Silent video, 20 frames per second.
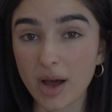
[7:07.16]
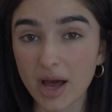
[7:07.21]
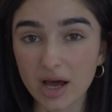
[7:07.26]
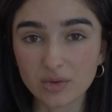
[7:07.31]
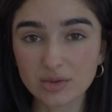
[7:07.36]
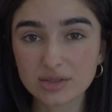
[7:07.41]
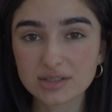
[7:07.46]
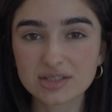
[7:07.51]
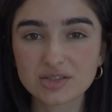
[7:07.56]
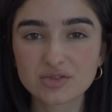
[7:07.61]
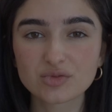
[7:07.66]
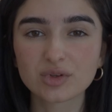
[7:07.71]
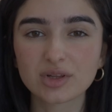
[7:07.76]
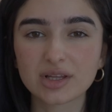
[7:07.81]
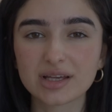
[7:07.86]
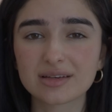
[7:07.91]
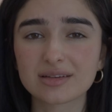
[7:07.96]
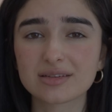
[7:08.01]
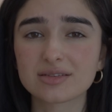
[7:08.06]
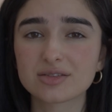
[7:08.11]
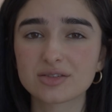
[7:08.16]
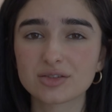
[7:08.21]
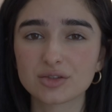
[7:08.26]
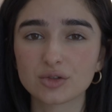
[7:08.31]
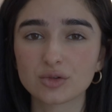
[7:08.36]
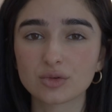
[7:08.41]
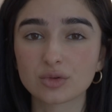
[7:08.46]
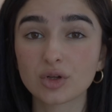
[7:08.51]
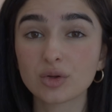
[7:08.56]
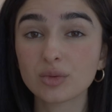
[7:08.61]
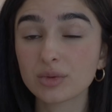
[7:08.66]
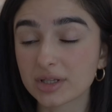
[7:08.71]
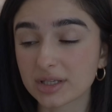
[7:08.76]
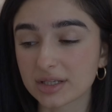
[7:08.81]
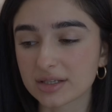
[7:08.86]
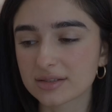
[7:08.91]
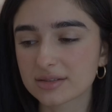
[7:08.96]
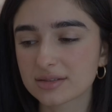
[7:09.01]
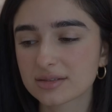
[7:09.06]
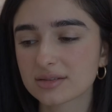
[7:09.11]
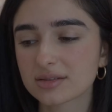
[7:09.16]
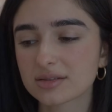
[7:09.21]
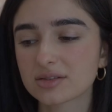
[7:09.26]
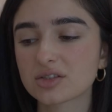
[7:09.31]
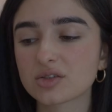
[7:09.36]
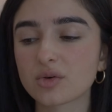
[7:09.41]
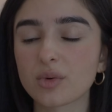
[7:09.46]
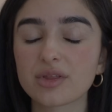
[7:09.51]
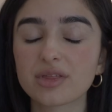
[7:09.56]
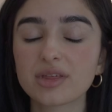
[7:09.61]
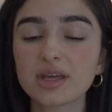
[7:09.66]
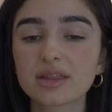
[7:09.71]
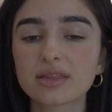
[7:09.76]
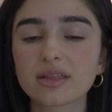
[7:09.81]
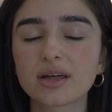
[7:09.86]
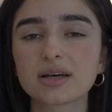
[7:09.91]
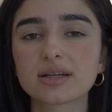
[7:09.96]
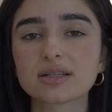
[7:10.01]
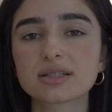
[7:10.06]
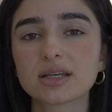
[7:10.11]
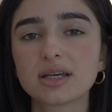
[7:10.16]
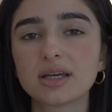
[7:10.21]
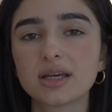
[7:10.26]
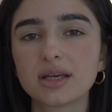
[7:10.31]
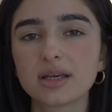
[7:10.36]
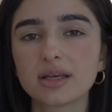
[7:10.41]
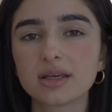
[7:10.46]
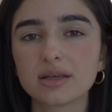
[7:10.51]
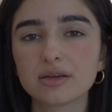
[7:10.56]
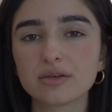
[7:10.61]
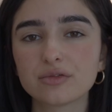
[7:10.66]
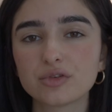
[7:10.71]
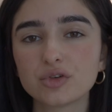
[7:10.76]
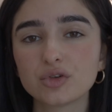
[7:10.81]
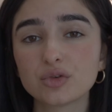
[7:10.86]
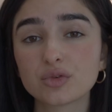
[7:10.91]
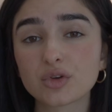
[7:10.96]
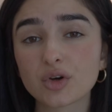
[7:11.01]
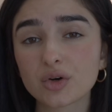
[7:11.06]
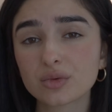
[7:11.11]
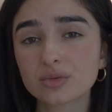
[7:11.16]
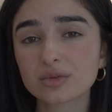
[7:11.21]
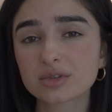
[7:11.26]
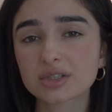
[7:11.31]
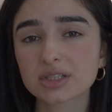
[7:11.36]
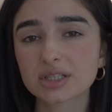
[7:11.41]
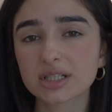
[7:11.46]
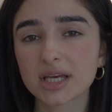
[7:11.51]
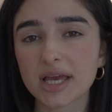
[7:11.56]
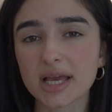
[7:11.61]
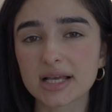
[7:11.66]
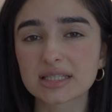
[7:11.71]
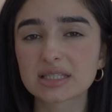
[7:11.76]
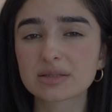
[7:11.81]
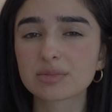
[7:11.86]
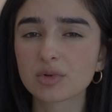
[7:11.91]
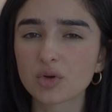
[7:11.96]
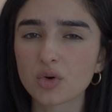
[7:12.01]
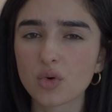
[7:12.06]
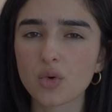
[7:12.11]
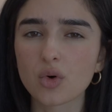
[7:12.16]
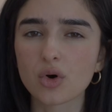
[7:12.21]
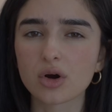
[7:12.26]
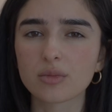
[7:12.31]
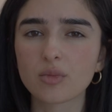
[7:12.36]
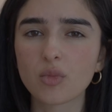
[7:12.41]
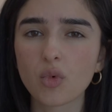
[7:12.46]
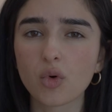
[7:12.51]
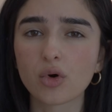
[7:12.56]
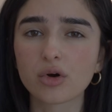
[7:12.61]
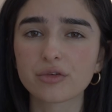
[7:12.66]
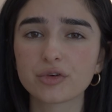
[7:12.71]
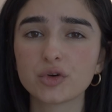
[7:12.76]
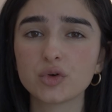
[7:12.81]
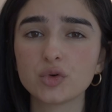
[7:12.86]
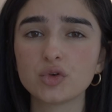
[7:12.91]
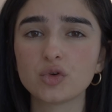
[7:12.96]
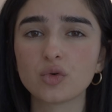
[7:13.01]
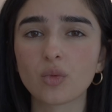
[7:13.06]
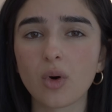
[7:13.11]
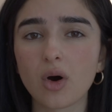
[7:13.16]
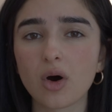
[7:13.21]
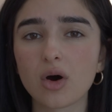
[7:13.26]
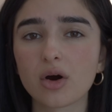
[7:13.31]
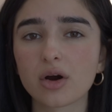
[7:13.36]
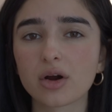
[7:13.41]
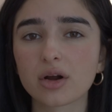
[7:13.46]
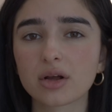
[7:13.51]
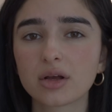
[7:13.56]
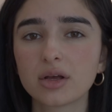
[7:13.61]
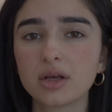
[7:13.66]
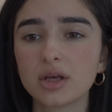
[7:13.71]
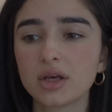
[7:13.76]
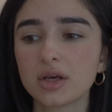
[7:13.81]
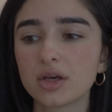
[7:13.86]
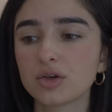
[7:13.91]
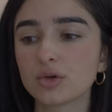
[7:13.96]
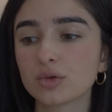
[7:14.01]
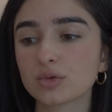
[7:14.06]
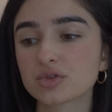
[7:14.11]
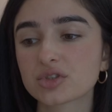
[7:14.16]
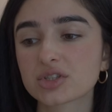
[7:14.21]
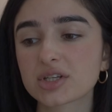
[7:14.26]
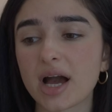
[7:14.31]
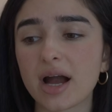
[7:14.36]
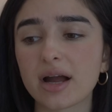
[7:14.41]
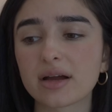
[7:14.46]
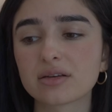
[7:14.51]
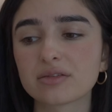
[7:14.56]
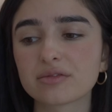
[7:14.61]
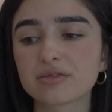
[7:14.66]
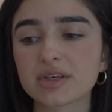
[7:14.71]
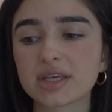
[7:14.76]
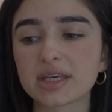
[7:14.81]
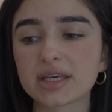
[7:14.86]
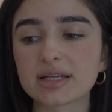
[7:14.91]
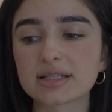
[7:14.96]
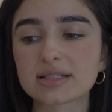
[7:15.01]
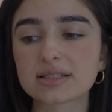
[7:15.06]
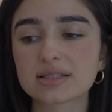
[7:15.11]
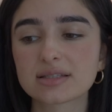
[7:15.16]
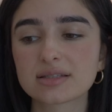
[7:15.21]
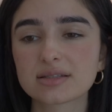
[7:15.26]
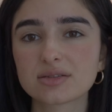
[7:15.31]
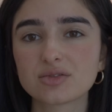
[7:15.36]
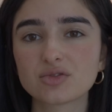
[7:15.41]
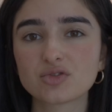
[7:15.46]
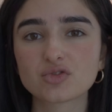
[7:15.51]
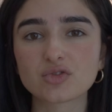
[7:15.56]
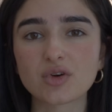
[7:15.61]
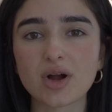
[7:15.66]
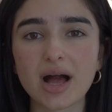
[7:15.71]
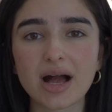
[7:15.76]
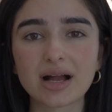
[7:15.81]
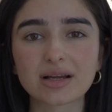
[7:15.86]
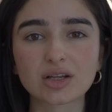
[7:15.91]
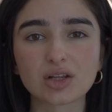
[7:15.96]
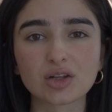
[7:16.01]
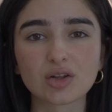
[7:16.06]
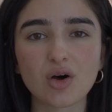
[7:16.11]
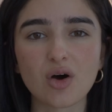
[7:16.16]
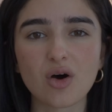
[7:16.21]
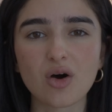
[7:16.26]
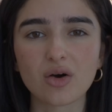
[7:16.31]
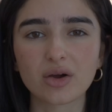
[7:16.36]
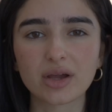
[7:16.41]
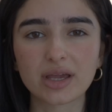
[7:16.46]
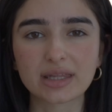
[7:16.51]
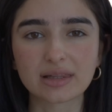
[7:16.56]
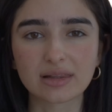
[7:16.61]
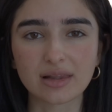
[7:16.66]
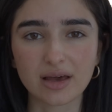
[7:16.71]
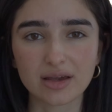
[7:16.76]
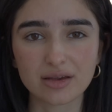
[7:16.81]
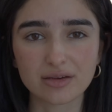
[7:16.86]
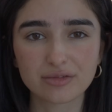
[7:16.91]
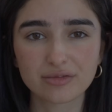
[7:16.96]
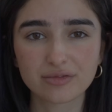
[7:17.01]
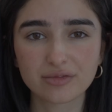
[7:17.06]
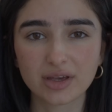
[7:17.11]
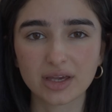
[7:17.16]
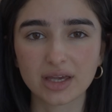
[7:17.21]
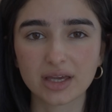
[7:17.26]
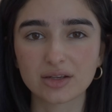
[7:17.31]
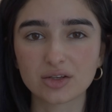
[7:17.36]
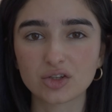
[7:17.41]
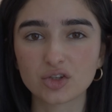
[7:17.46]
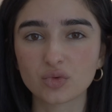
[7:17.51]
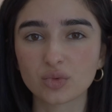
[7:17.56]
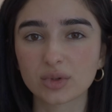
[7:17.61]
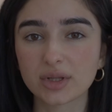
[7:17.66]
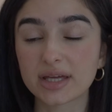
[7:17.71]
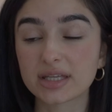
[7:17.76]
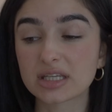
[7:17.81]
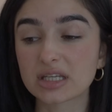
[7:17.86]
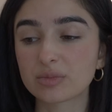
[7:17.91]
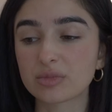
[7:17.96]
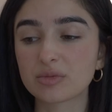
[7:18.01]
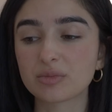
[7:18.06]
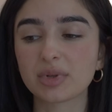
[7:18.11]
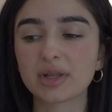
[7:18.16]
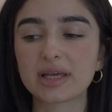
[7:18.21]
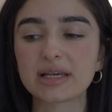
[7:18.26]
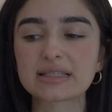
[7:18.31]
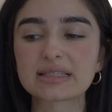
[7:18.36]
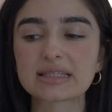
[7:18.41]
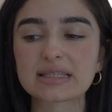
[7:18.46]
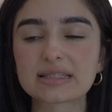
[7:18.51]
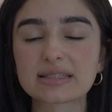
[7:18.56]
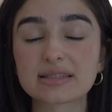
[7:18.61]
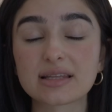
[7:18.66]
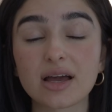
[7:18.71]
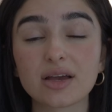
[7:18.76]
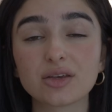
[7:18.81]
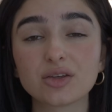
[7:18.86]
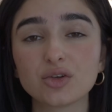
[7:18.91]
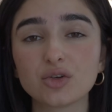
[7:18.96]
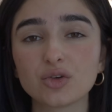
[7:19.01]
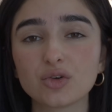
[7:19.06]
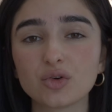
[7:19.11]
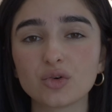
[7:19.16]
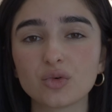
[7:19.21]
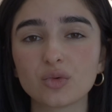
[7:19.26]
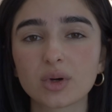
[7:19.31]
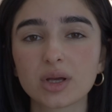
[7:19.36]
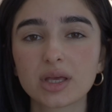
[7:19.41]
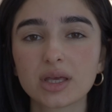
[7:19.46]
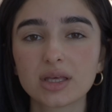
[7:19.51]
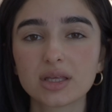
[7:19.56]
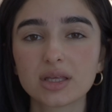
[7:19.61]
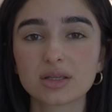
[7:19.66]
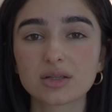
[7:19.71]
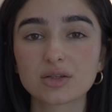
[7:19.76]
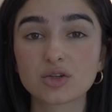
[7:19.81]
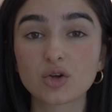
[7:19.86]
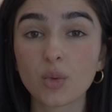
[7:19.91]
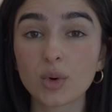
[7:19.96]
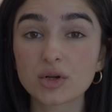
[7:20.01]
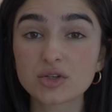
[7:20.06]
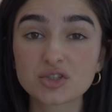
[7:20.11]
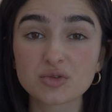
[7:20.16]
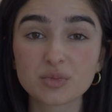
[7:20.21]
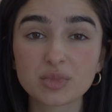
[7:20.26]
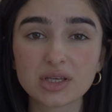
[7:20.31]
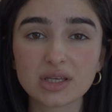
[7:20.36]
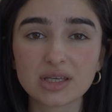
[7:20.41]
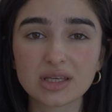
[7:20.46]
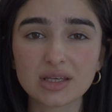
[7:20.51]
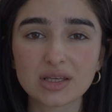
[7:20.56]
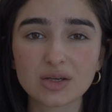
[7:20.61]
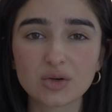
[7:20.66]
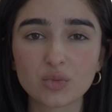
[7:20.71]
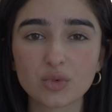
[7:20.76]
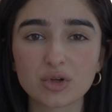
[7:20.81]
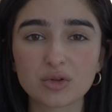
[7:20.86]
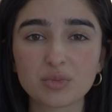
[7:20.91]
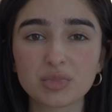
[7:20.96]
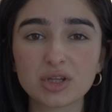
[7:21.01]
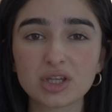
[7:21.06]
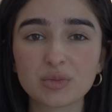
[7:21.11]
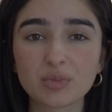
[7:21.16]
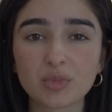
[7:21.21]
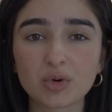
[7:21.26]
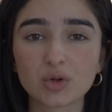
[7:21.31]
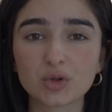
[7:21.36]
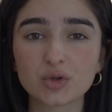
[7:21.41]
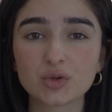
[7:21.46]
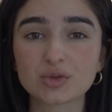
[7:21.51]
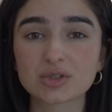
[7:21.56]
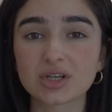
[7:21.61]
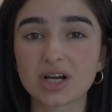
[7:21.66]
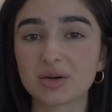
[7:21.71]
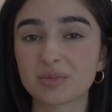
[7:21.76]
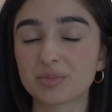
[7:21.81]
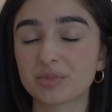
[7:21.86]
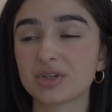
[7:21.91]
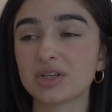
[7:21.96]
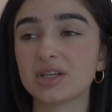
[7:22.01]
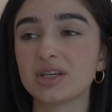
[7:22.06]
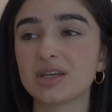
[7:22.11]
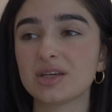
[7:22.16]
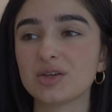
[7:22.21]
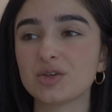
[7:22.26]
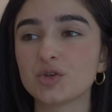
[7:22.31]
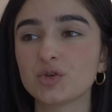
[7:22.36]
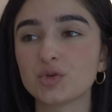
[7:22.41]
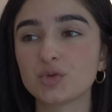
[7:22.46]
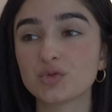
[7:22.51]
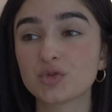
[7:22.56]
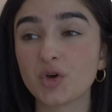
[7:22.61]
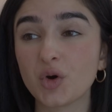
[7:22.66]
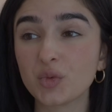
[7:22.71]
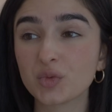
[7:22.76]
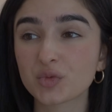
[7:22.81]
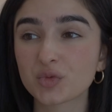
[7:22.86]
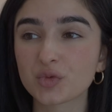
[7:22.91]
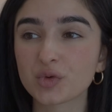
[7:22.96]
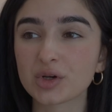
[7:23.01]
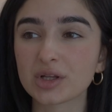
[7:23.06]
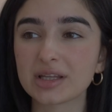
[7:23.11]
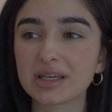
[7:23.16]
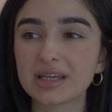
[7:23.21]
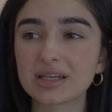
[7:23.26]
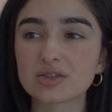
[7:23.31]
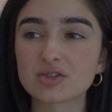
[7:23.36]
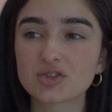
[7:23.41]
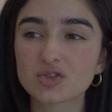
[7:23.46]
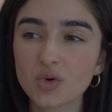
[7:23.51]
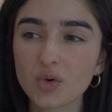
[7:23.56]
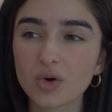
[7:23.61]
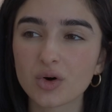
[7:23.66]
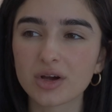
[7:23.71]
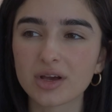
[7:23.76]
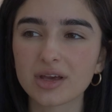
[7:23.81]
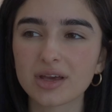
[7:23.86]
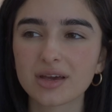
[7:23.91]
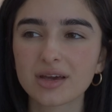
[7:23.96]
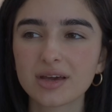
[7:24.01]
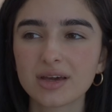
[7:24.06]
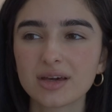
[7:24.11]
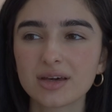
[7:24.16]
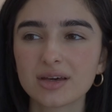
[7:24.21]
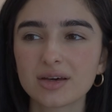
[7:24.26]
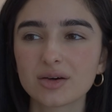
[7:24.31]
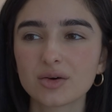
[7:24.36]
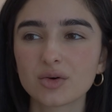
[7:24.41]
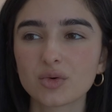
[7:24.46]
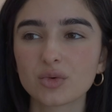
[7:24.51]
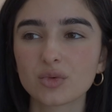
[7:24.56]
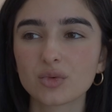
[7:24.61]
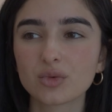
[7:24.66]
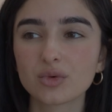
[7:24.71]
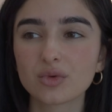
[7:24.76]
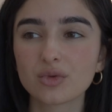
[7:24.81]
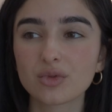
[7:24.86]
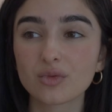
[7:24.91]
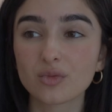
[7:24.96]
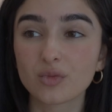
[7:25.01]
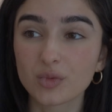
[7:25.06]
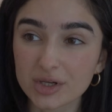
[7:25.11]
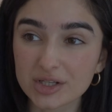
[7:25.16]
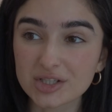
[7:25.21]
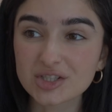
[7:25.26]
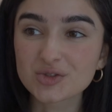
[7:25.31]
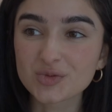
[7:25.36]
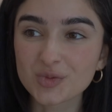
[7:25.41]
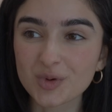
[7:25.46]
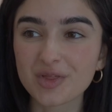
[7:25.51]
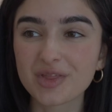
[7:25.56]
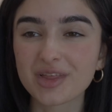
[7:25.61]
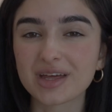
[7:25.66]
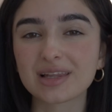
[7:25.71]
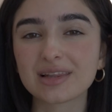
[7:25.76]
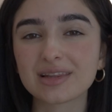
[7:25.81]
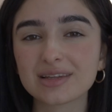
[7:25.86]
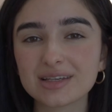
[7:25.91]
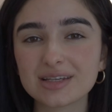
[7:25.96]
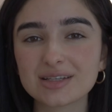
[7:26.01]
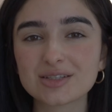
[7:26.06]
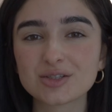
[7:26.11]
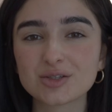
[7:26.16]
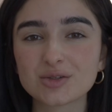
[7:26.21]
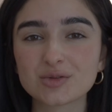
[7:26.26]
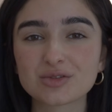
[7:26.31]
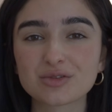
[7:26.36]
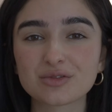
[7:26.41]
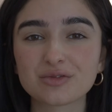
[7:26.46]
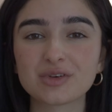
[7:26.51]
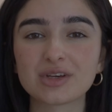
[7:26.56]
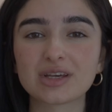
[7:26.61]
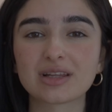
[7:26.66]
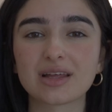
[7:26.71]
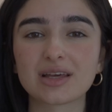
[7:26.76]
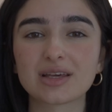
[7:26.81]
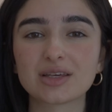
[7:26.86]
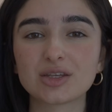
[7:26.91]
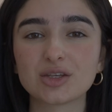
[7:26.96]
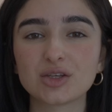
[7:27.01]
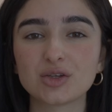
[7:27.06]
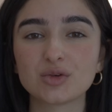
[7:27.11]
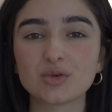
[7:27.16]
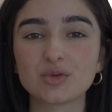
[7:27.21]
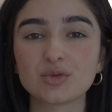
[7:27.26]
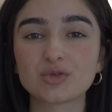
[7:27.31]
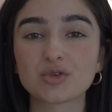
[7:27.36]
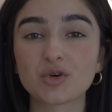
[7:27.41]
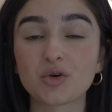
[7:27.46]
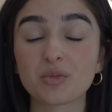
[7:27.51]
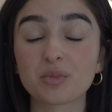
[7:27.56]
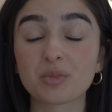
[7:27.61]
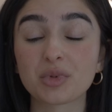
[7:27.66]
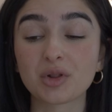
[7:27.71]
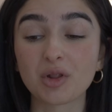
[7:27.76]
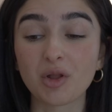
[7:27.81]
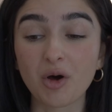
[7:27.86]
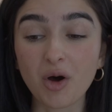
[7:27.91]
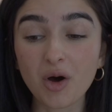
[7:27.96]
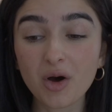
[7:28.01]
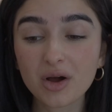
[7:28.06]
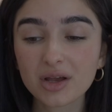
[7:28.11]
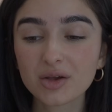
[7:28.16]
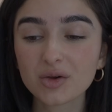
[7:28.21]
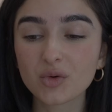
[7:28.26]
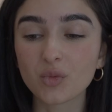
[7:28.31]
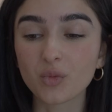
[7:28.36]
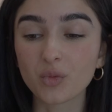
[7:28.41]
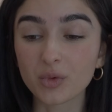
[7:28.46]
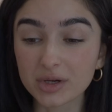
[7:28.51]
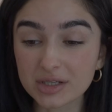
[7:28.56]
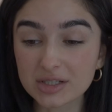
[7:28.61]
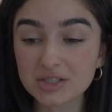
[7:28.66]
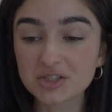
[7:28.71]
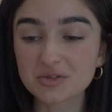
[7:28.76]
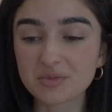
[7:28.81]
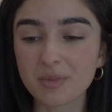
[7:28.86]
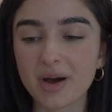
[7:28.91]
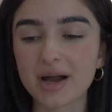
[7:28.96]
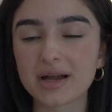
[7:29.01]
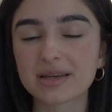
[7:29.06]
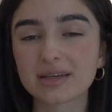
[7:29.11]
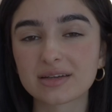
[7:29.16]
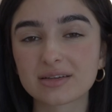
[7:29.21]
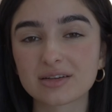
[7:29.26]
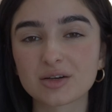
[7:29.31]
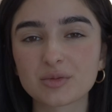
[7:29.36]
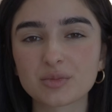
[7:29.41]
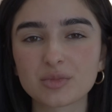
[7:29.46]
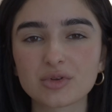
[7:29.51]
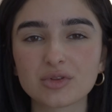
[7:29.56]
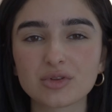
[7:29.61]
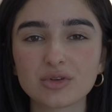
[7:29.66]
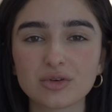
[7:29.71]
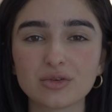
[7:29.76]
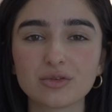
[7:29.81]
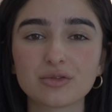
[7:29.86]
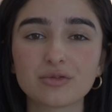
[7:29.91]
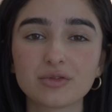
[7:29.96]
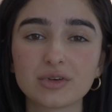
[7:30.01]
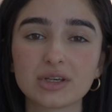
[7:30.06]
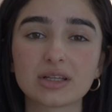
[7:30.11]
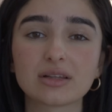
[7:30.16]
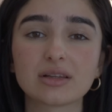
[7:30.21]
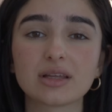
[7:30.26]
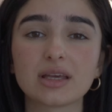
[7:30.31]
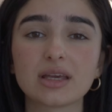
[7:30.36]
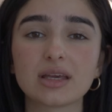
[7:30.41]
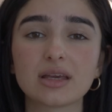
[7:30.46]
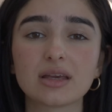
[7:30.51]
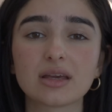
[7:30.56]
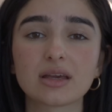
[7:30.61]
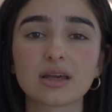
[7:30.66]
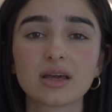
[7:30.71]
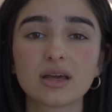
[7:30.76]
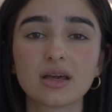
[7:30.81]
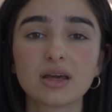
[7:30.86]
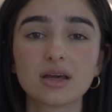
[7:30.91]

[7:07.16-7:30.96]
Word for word: how is this related to loneliness? So, I think that if you don't explore more of who you are, you'll just kind of get dragged along in life and you will end up in places that you don't want to be with people whose company you don't really enjoy, which will then lead you to feel like you don't belong, which might end up with you feeling